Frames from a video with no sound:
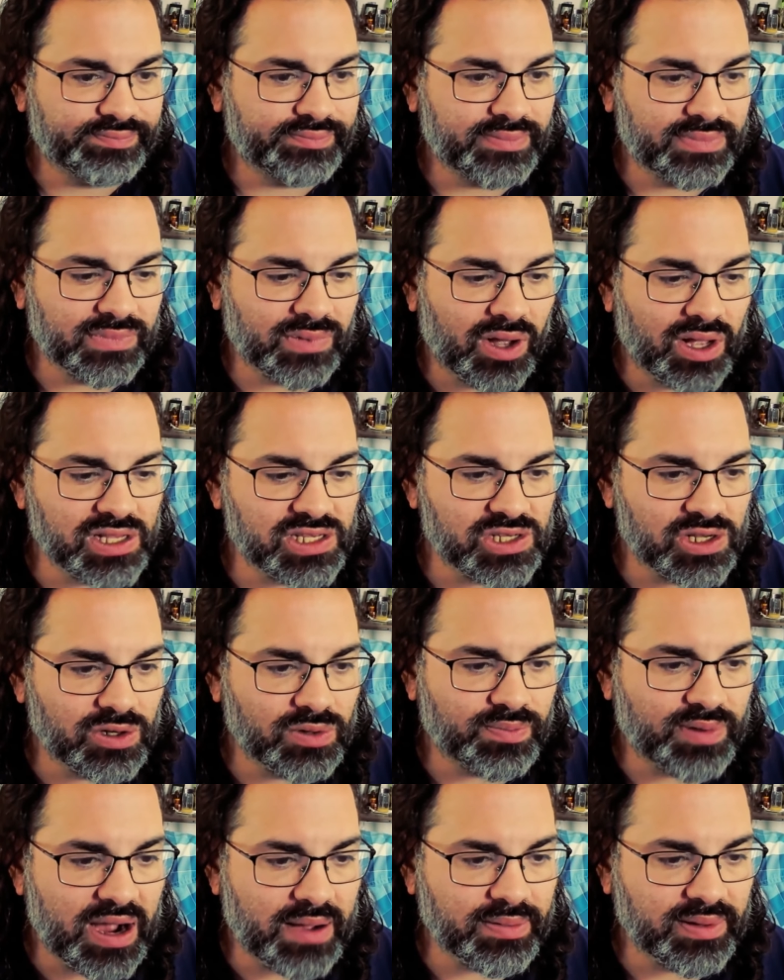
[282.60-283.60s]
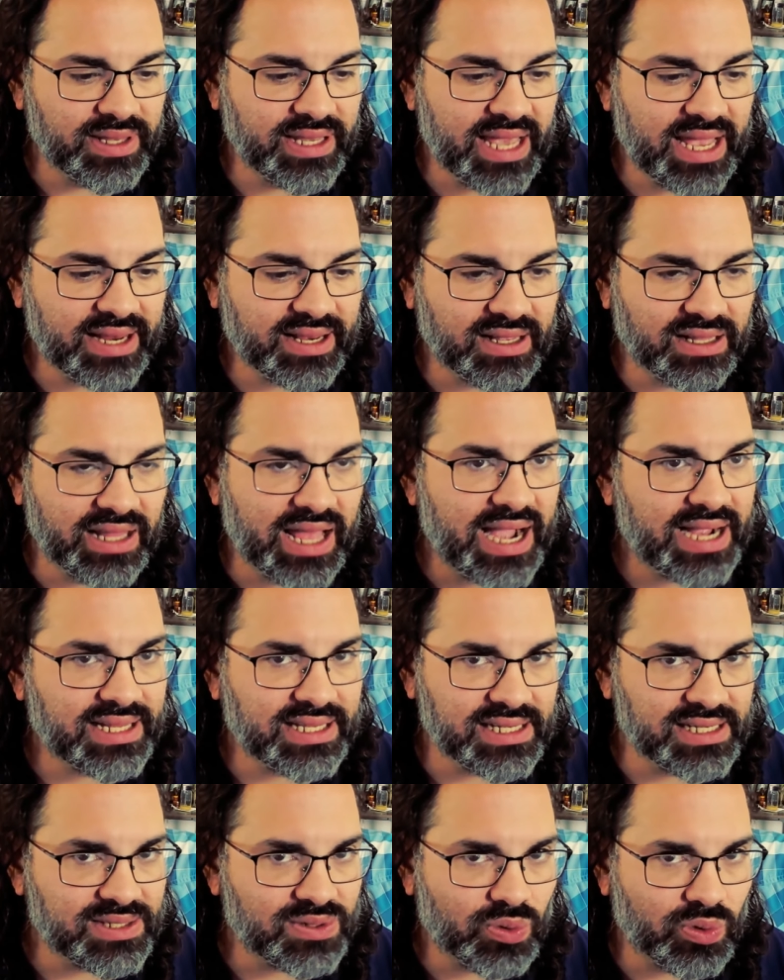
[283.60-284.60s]
also probably get
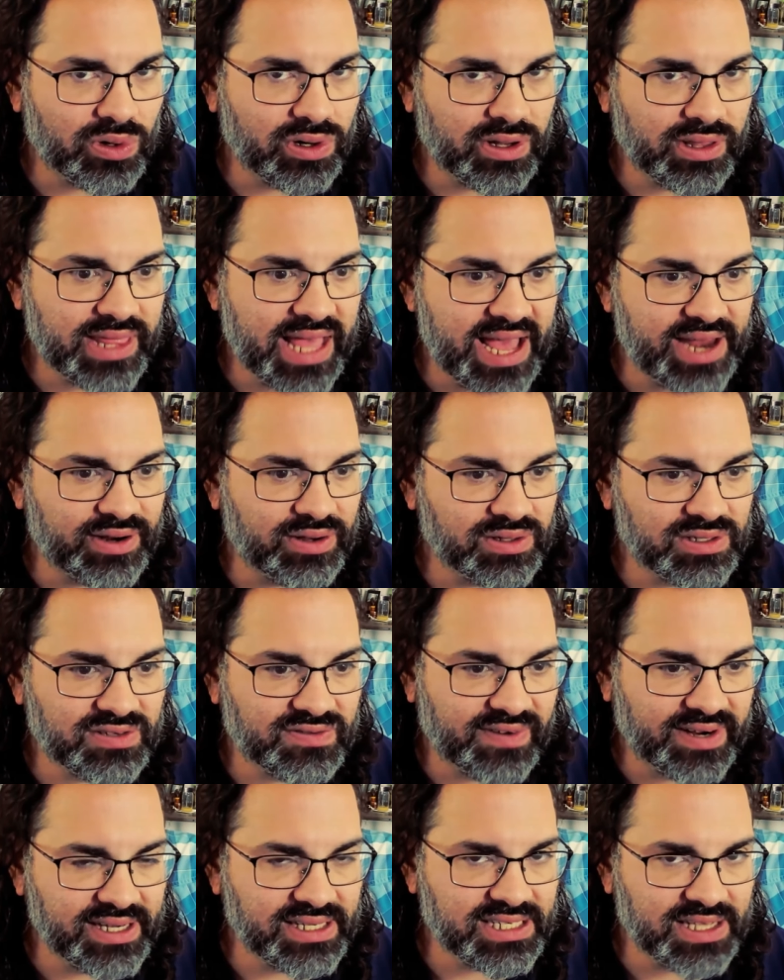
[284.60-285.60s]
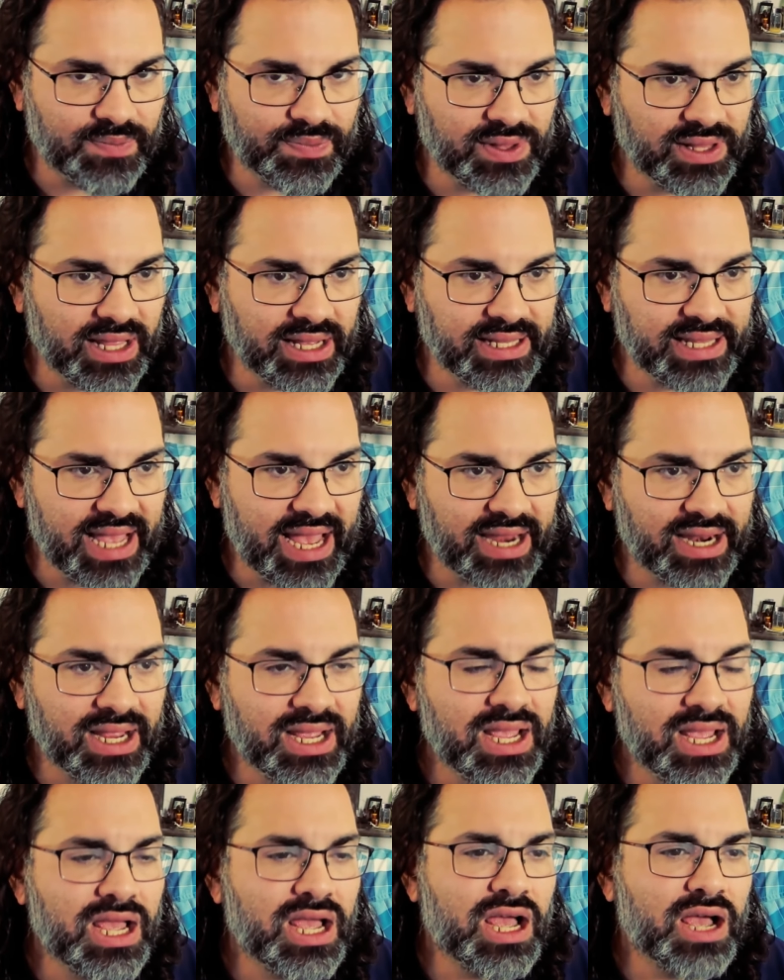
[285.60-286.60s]
Galactus or Thanos, right? Something like that.
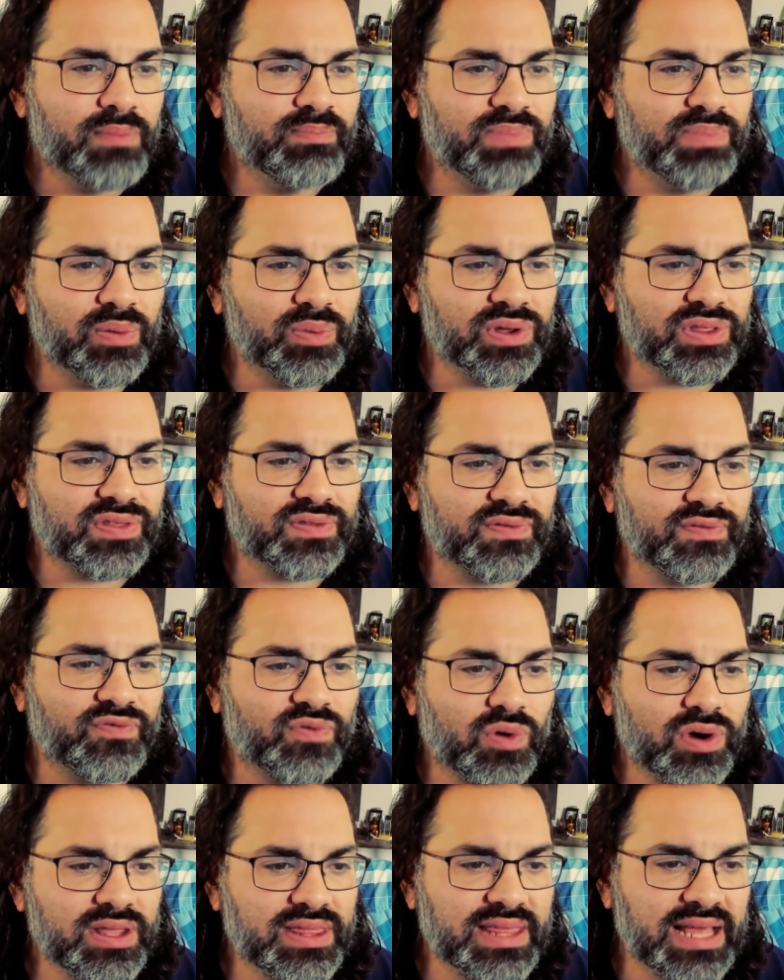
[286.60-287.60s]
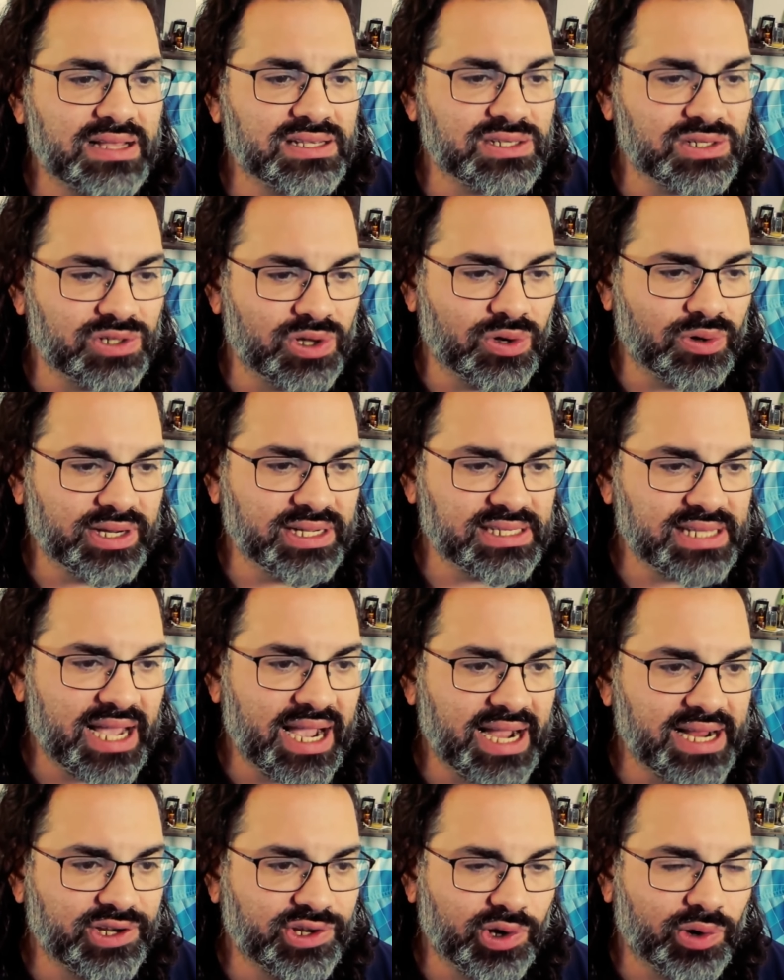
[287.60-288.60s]
But with 4,000 tokens,
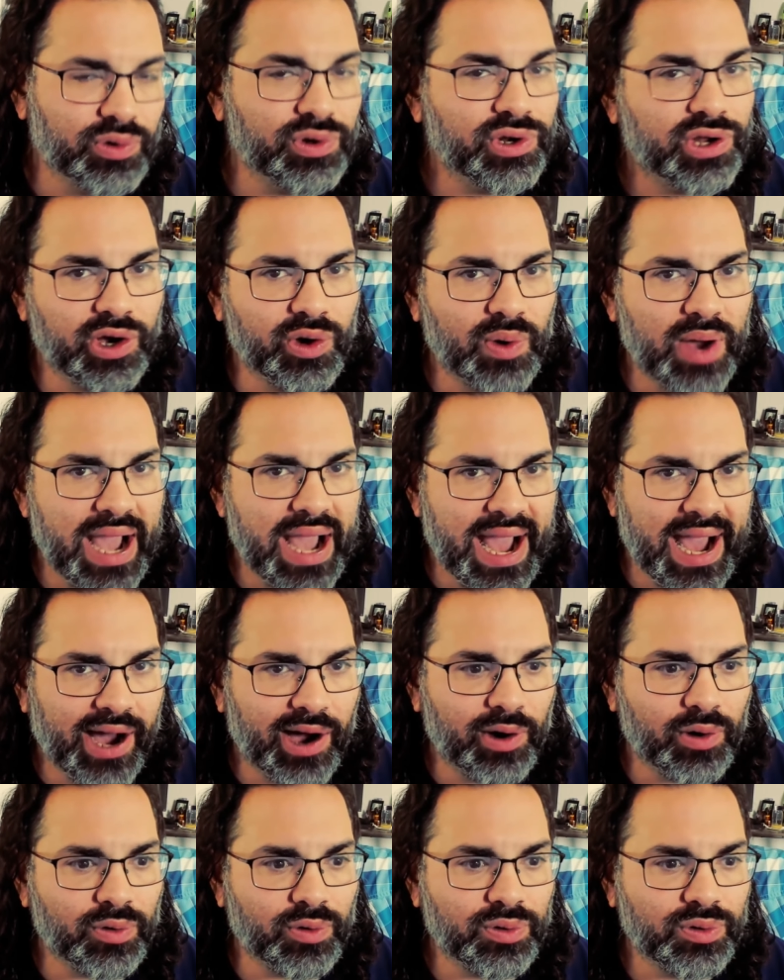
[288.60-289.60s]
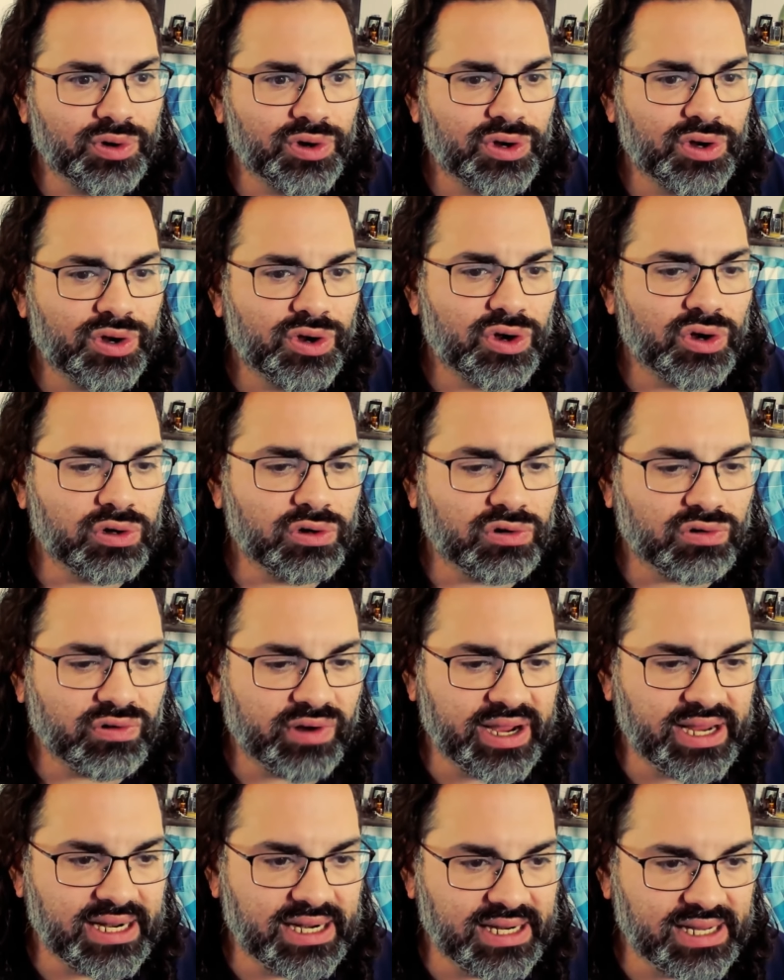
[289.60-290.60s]
I don't know how
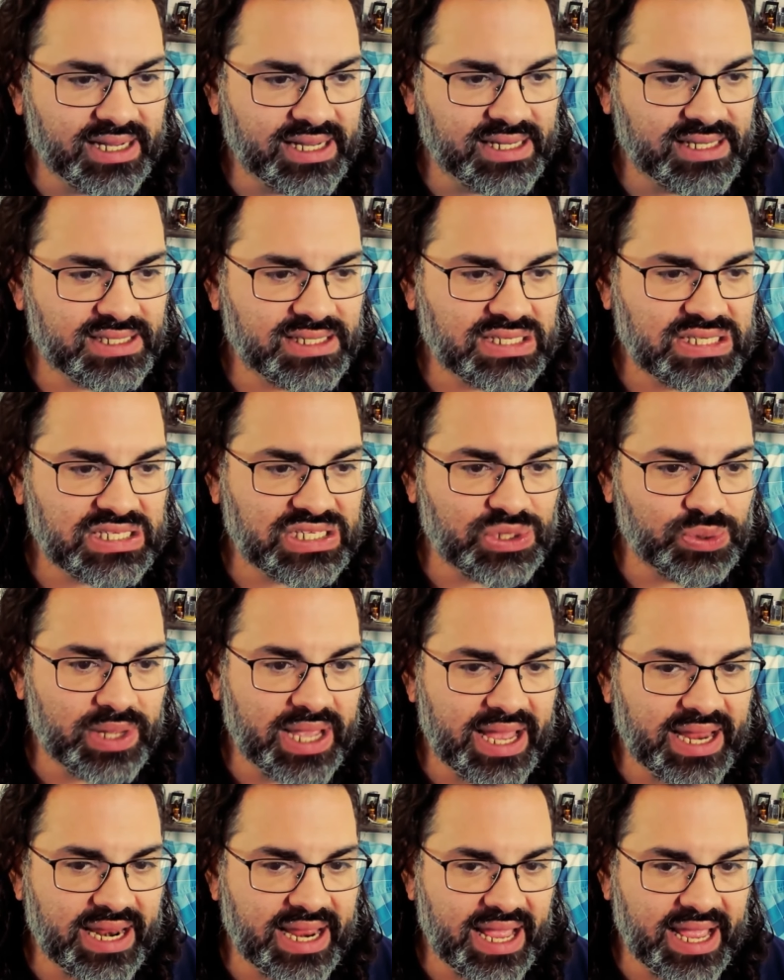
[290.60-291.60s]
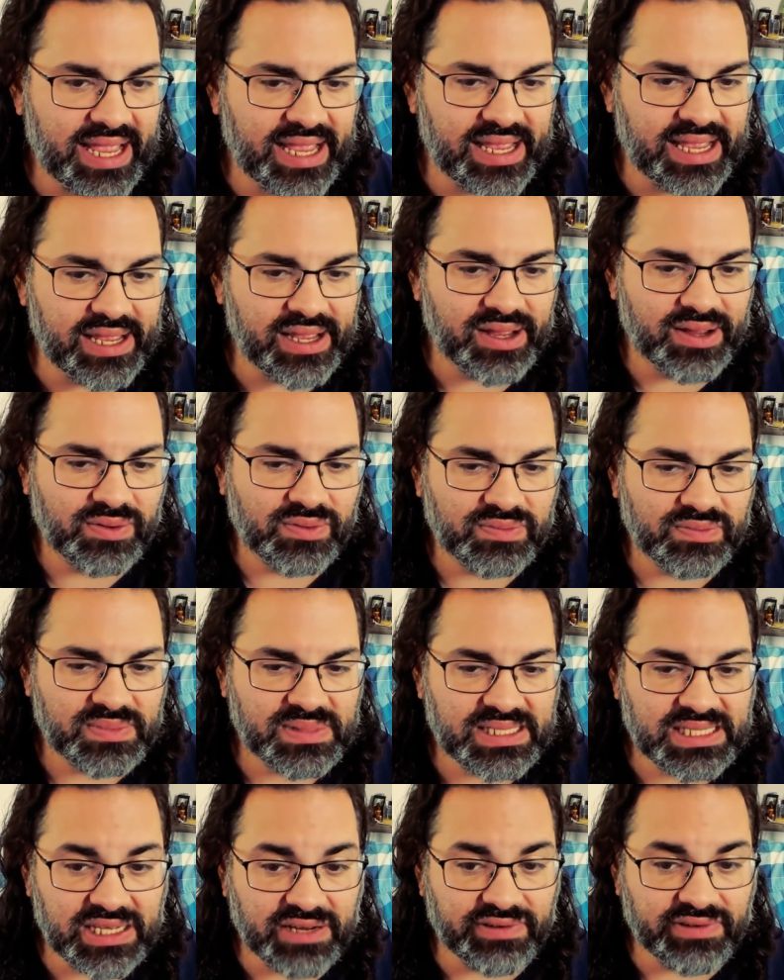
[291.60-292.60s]
great it is to get a
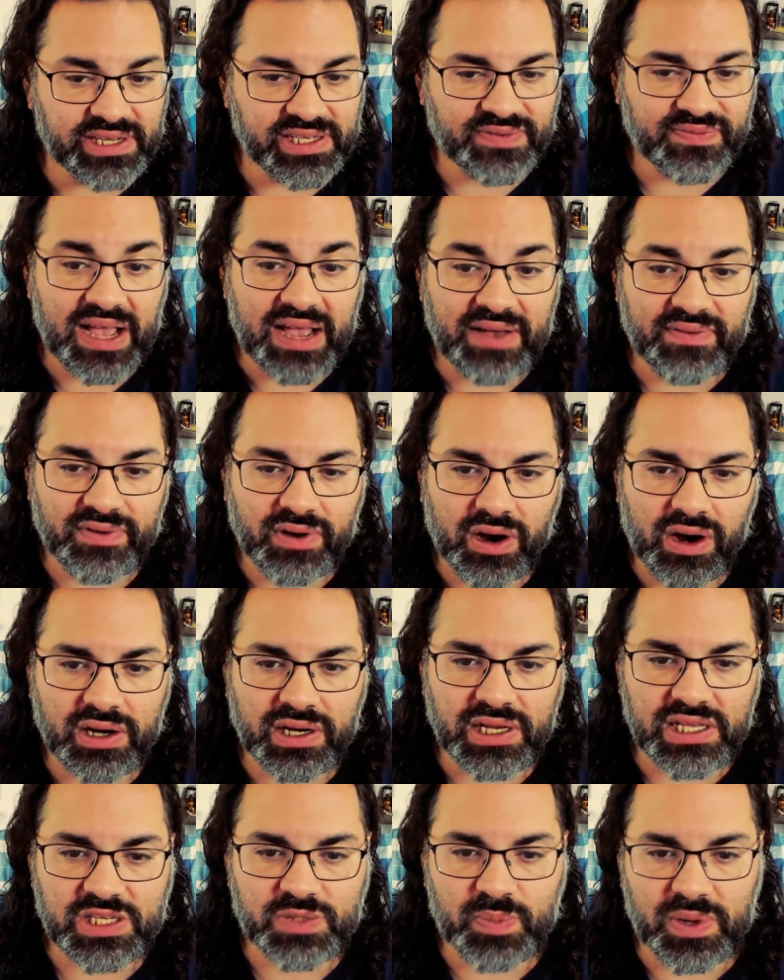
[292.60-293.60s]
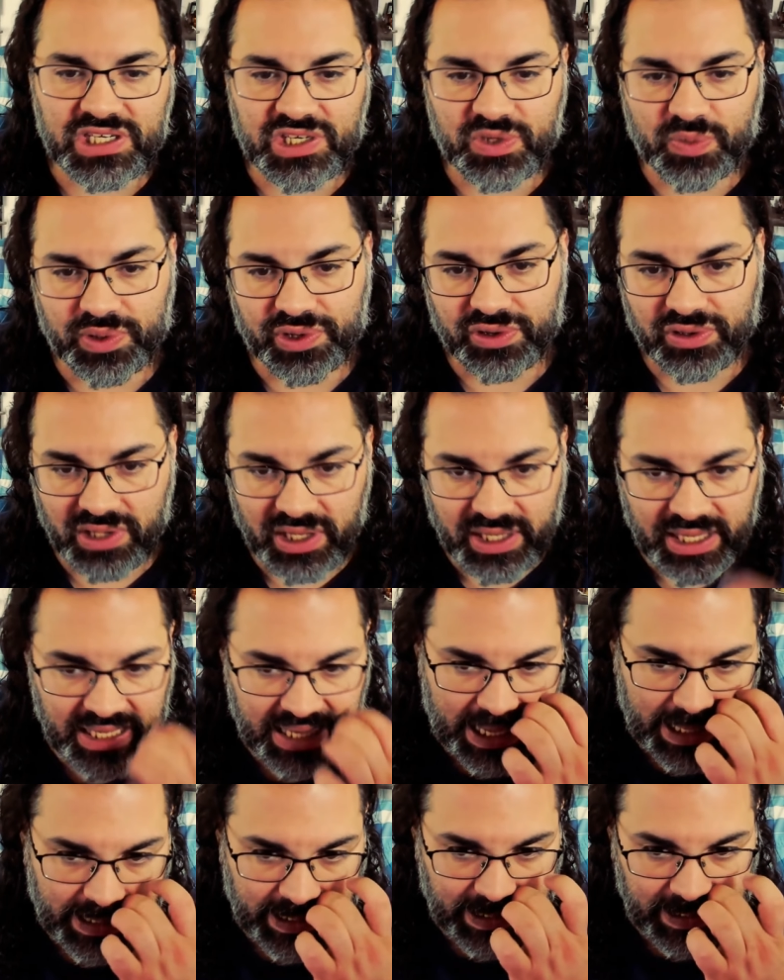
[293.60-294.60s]
Series 5 card, especially when you're looking
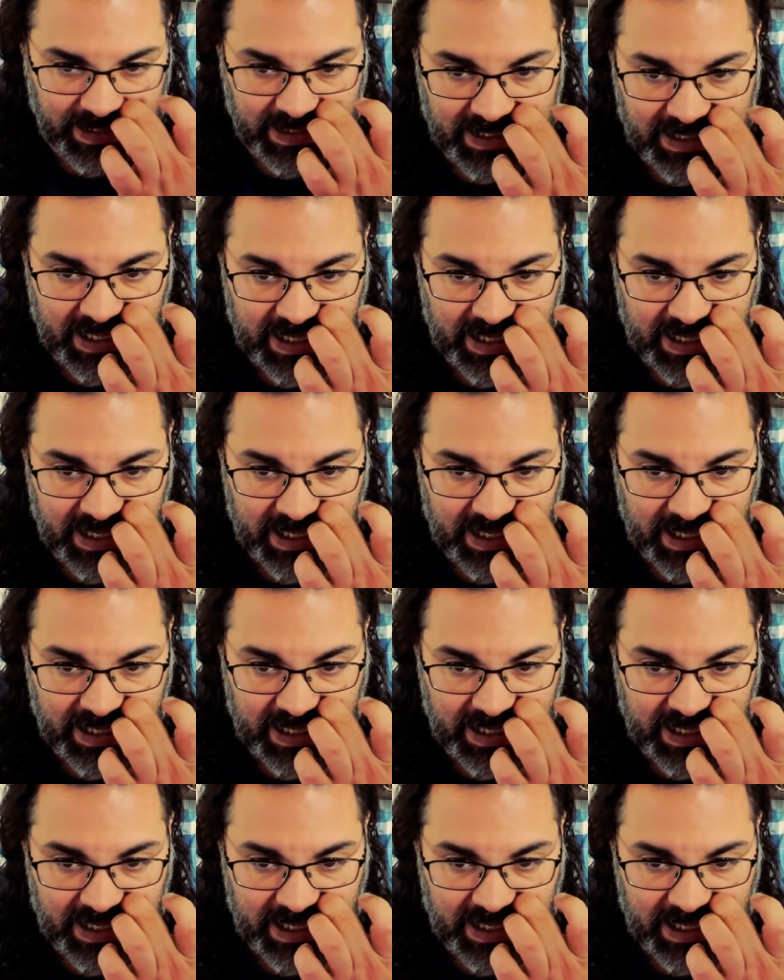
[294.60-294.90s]
at these.